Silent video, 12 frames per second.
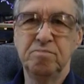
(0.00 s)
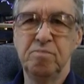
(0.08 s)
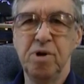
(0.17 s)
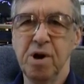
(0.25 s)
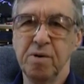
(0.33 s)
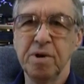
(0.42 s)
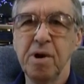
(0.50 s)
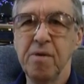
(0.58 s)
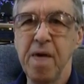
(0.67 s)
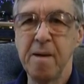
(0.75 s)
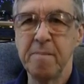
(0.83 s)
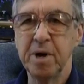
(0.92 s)
We don't know
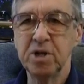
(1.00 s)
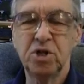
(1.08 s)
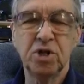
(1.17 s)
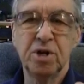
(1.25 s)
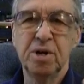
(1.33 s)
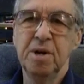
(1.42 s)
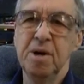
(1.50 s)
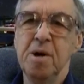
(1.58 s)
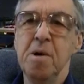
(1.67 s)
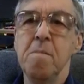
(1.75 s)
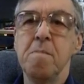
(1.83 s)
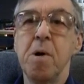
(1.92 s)
that much,
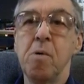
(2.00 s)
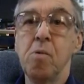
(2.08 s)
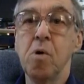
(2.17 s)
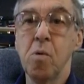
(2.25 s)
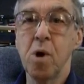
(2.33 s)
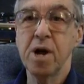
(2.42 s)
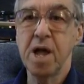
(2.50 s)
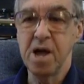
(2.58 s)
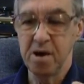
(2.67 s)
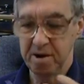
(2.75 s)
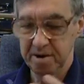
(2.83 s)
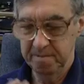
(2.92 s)
but we're
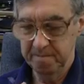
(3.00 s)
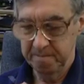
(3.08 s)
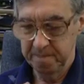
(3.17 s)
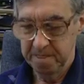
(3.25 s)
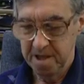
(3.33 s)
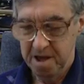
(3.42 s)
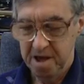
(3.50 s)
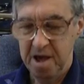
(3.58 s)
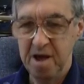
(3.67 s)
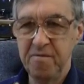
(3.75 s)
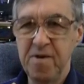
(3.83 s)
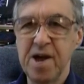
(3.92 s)
working on it.
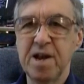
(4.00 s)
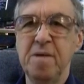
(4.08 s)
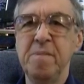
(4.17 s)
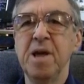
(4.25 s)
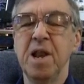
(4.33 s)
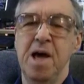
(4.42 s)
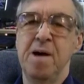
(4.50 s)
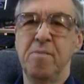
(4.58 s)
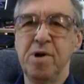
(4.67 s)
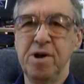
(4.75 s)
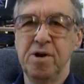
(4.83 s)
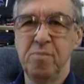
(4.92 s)
In fact, let me
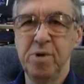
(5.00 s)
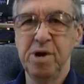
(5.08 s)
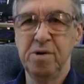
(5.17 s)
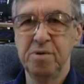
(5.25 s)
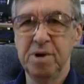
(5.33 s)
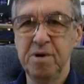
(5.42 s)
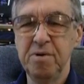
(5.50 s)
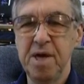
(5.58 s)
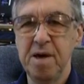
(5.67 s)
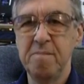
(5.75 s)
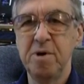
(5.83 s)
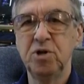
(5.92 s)
elaborate on we don't know
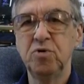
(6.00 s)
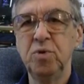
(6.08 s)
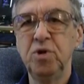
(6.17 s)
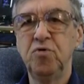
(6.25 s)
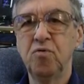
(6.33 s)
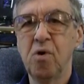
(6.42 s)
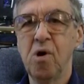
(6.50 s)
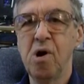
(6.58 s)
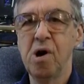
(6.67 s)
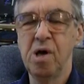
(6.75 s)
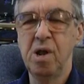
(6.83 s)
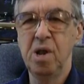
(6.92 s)
that much. We
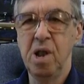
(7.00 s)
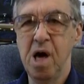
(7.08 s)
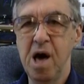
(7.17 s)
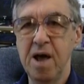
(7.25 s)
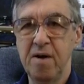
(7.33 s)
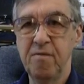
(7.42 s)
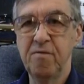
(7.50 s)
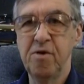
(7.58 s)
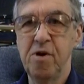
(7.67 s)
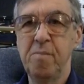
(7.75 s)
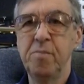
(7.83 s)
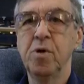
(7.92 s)
draw a lot
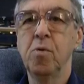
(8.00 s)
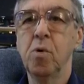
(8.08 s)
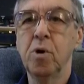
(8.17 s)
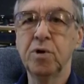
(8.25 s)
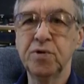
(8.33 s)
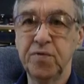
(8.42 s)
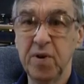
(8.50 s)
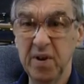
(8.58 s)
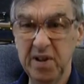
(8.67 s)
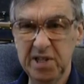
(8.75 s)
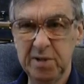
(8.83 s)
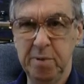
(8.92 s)
from the world's
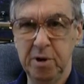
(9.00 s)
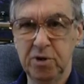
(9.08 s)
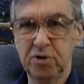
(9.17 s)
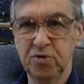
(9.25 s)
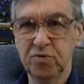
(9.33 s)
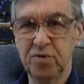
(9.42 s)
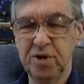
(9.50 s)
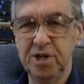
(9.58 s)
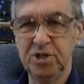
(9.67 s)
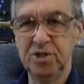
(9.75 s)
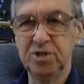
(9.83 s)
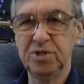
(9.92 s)
various spiritual
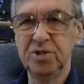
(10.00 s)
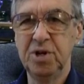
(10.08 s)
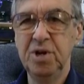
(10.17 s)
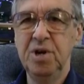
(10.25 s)
traditions,